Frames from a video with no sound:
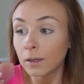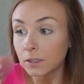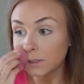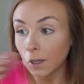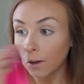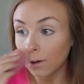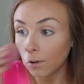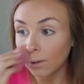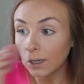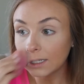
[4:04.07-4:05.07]

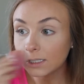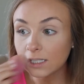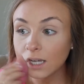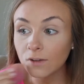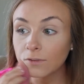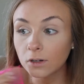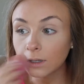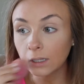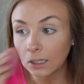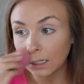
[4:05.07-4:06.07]
So it's
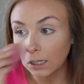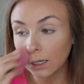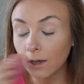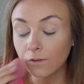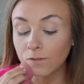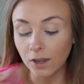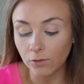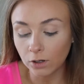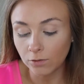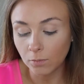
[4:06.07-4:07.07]
definitely a
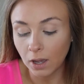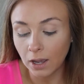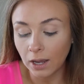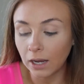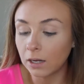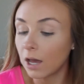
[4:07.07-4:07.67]
favorite of mine.